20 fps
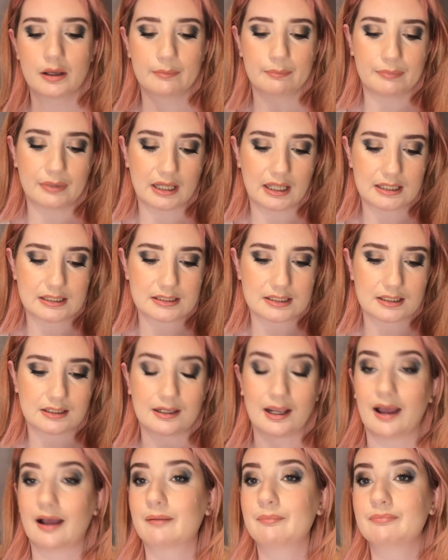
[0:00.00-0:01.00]
But
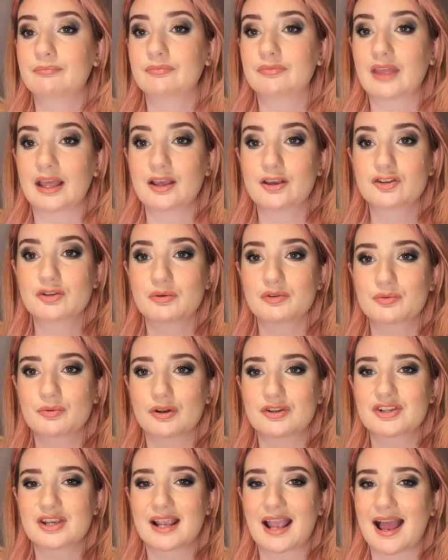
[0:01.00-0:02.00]
yeah, thank you so much for
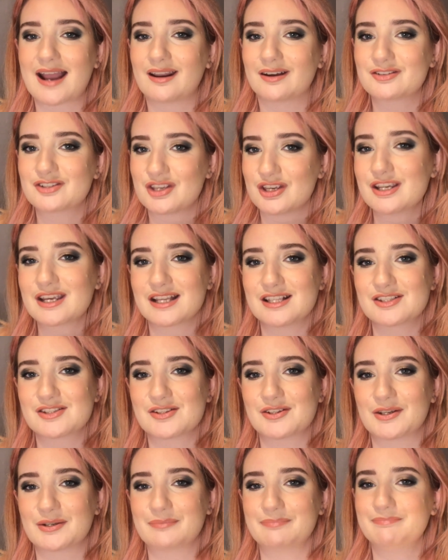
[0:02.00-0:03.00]
watching, and I'll see you again
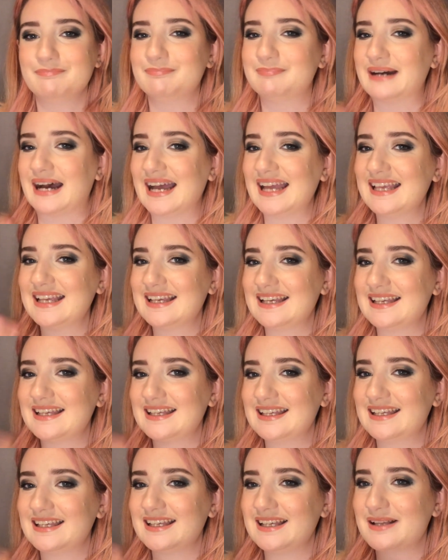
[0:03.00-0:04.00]
soon. Bye!